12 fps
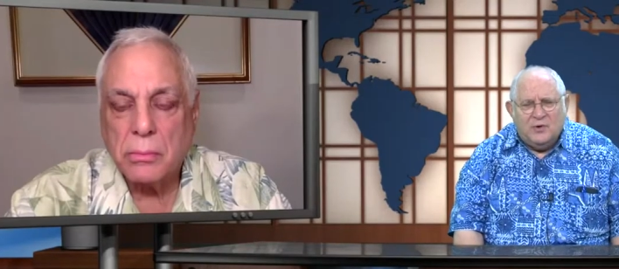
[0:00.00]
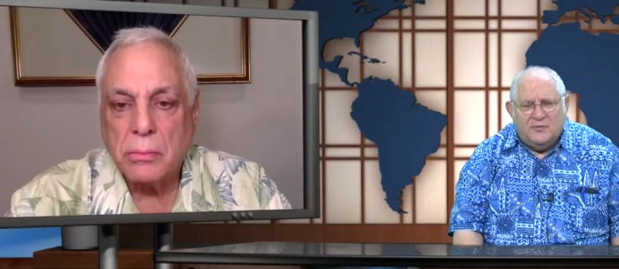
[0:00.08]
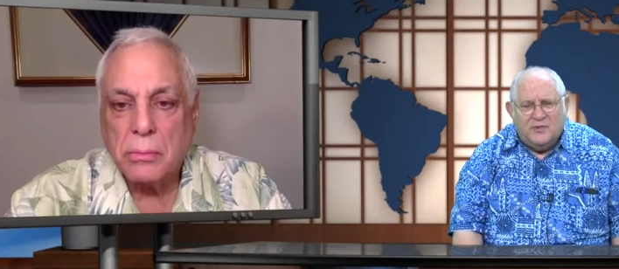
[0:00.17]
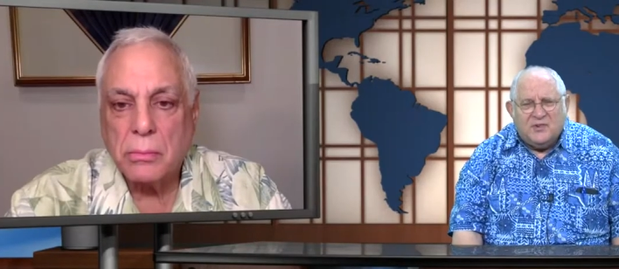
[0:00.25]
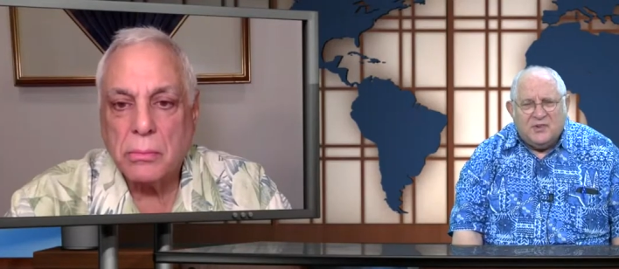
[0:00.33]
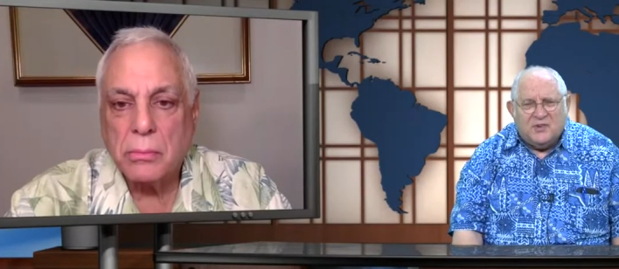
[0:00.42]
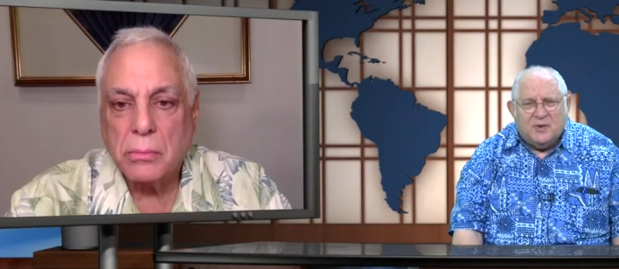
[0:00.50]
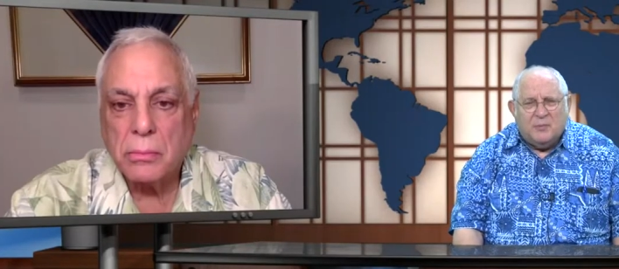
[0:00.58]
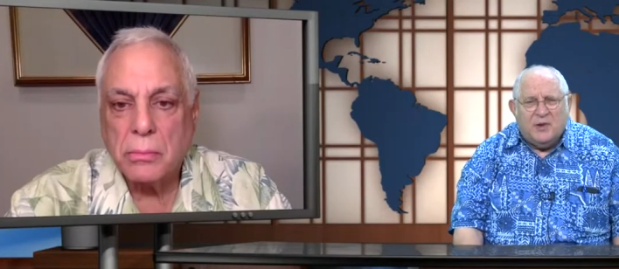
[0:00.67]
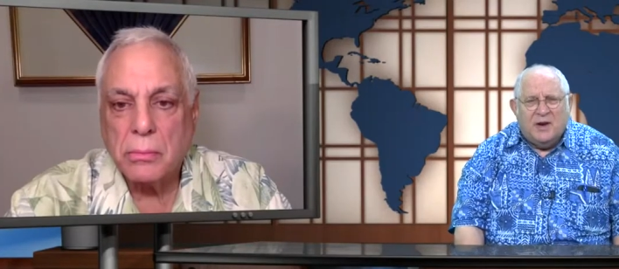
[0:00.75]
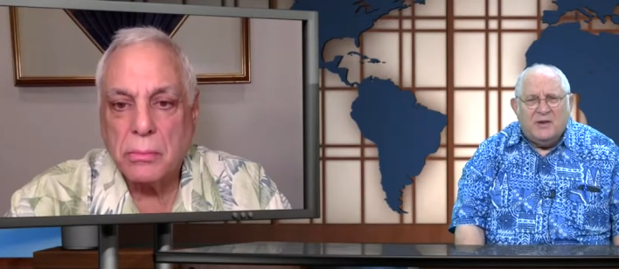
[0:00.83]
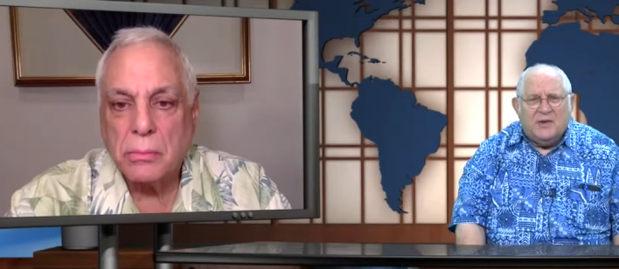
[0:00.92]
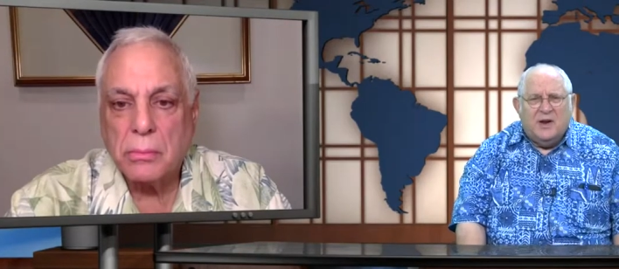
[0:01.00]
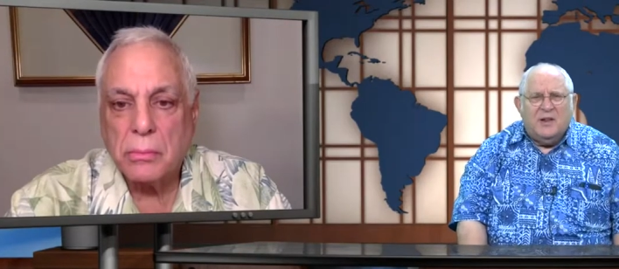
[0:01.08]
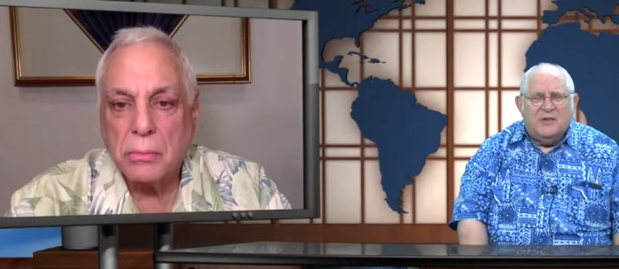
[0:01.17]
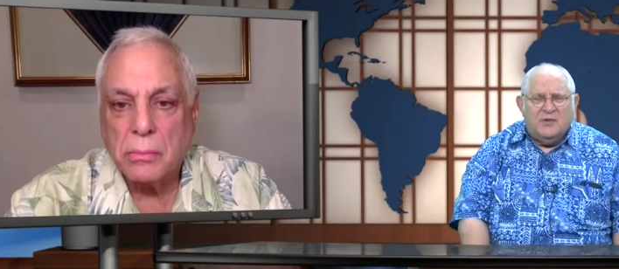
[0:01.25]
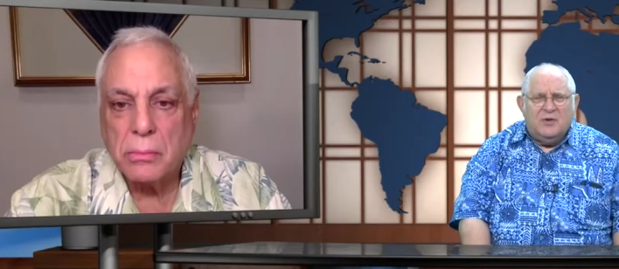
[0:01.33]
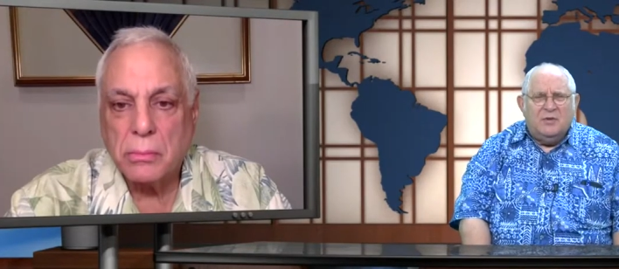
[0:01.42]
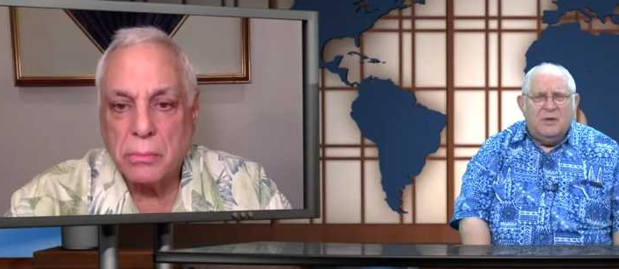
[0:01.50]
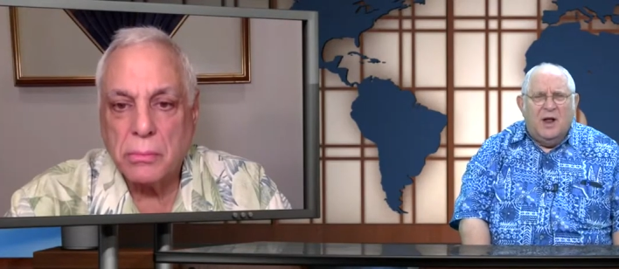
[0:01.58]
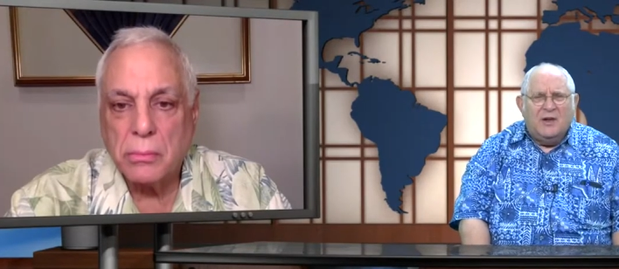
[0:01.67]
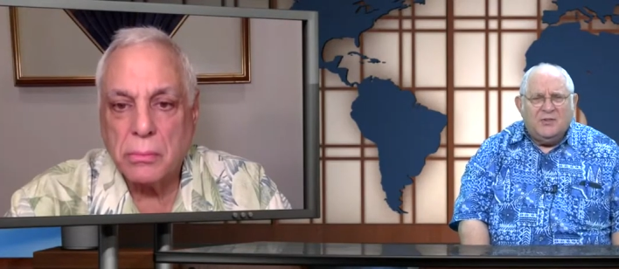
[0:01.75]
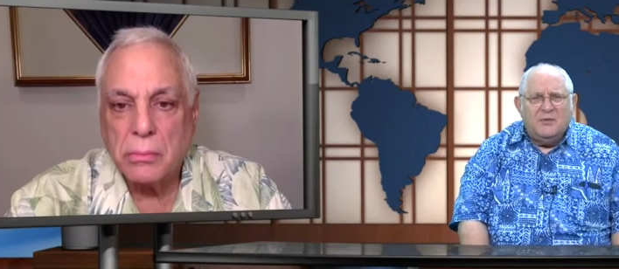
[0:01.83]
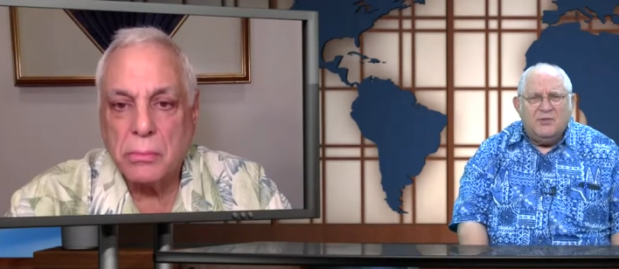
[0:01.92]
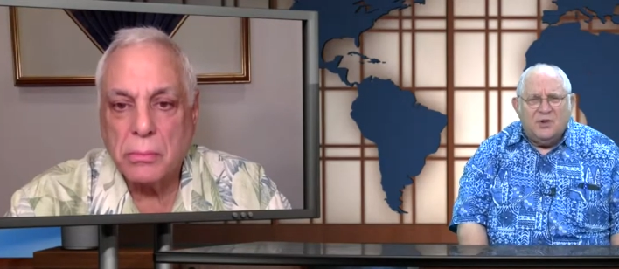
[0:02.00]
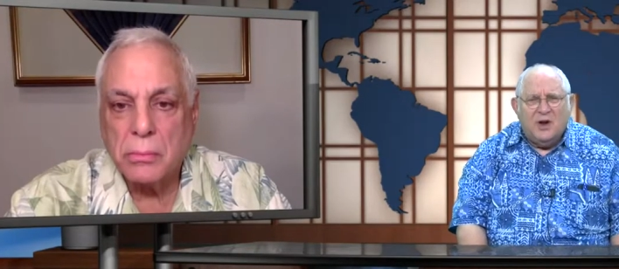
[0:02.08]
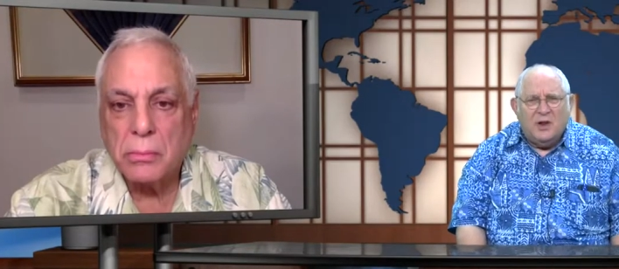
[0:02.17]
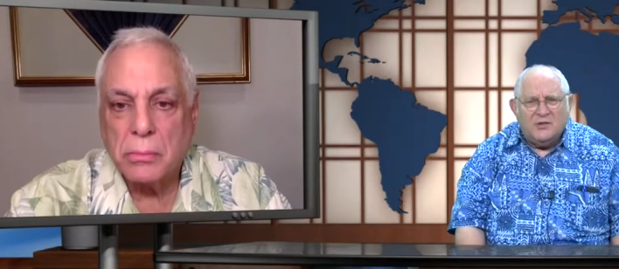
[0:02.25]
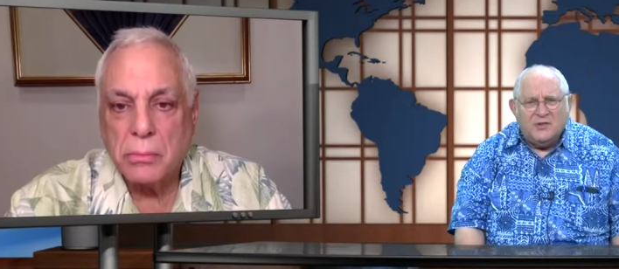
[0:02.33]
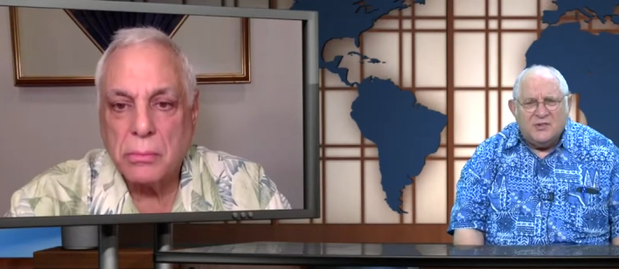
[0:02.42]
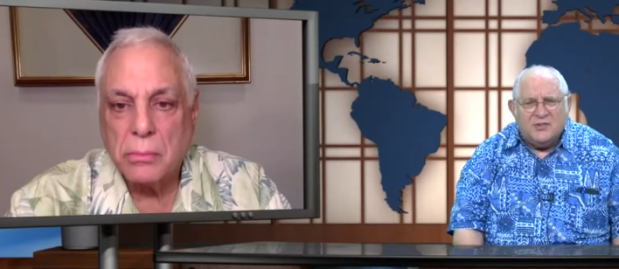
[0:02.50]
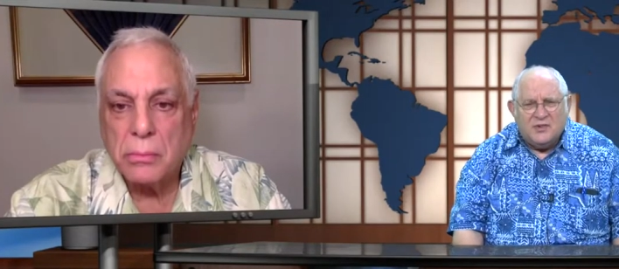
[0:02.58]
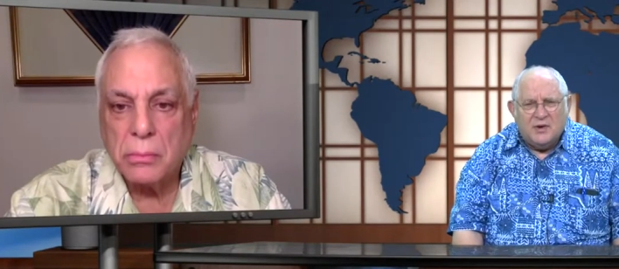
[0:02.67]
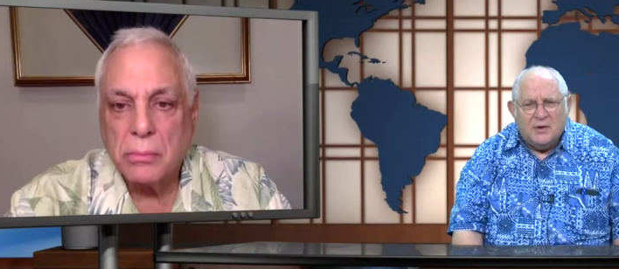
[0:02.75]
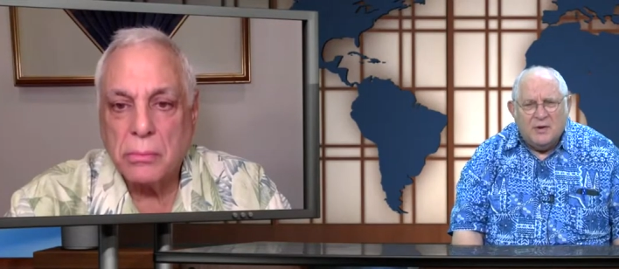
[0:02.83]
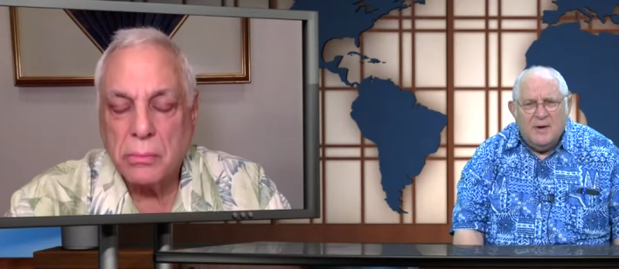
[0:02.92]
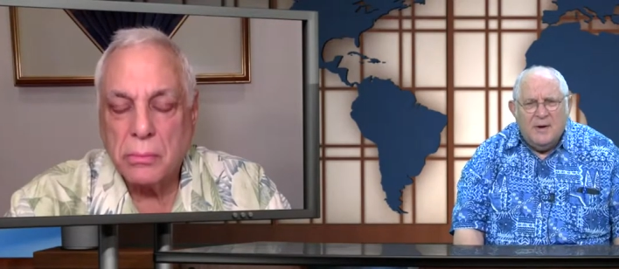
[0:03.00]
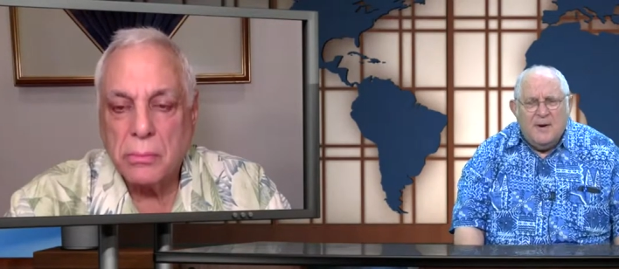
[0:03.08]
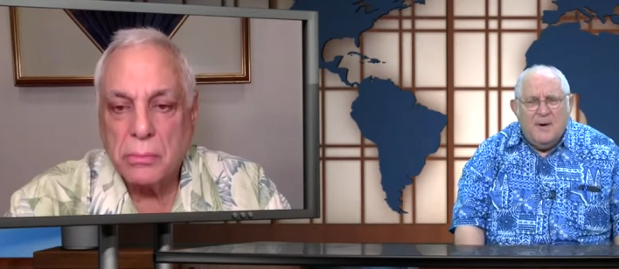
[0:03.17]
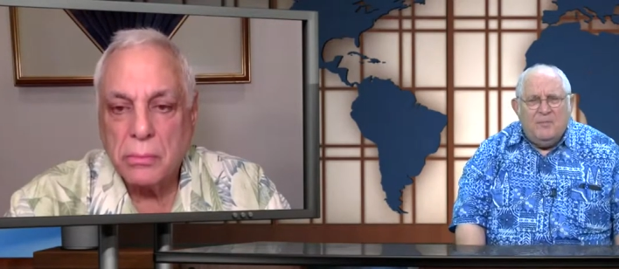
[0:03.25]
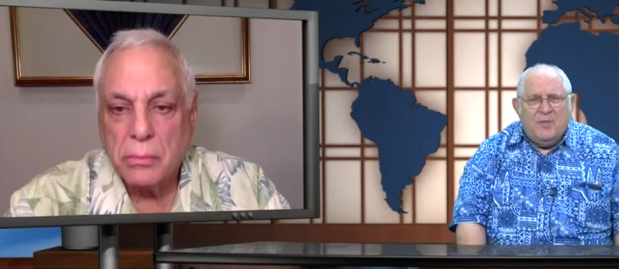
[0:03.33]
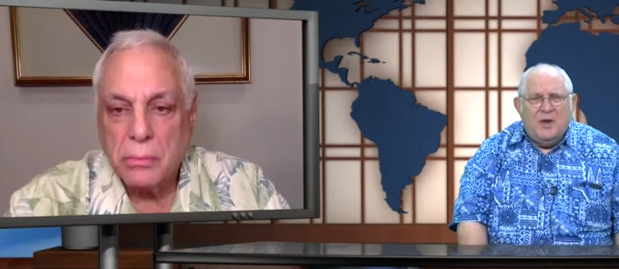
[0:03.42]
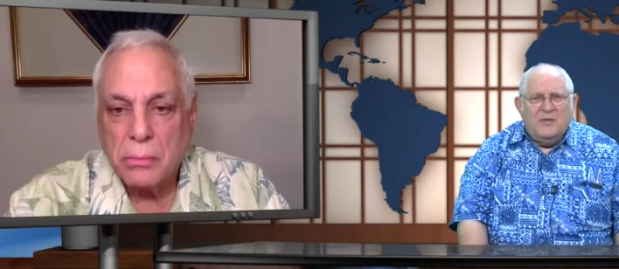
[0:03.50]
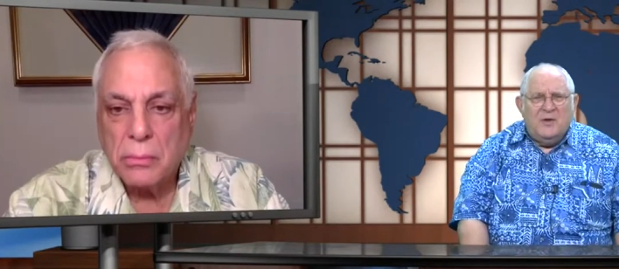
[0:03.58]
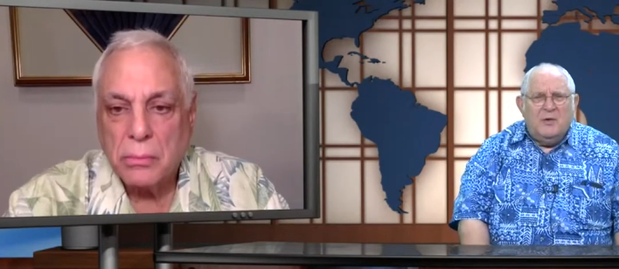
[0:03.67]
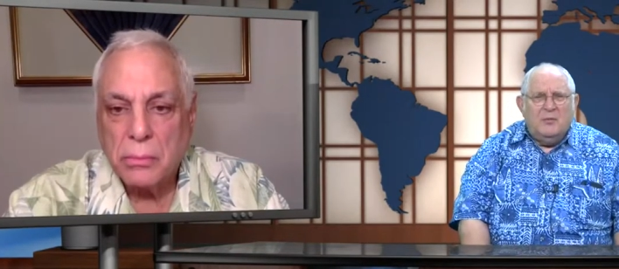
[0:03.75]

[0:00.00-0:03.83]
Speaker 1: Geophysics and Planetology. Lots of geologists there. And they're